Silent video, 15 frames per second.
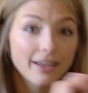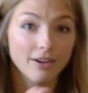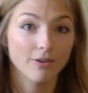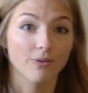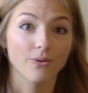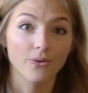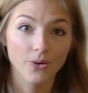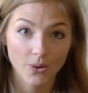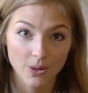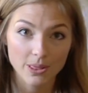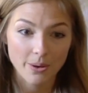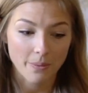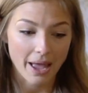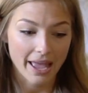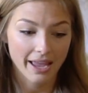roll
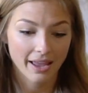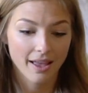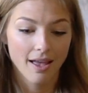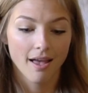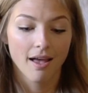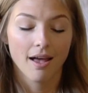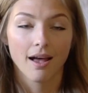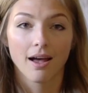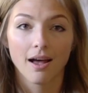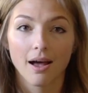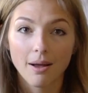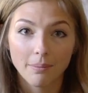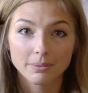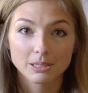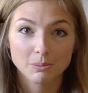away.
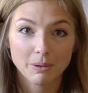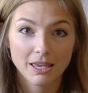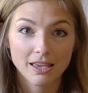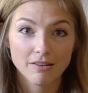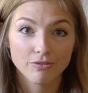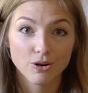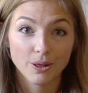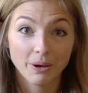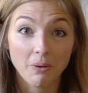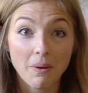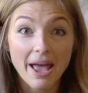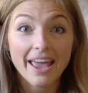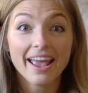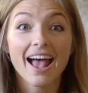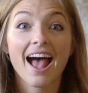Speaking of rolling
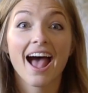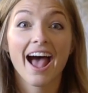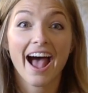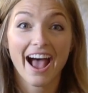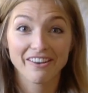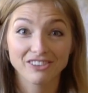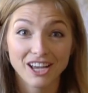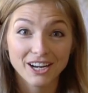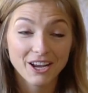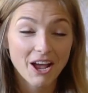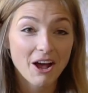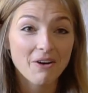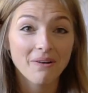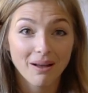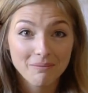away, I've gotta
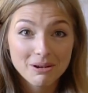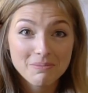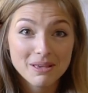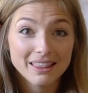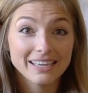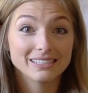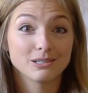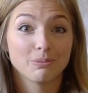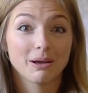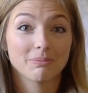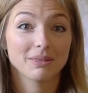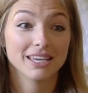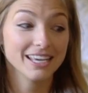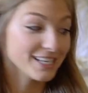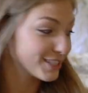go. I'm gonna be late to pick up
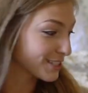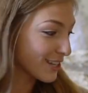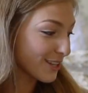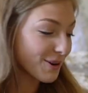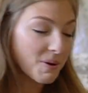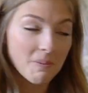the keys to the new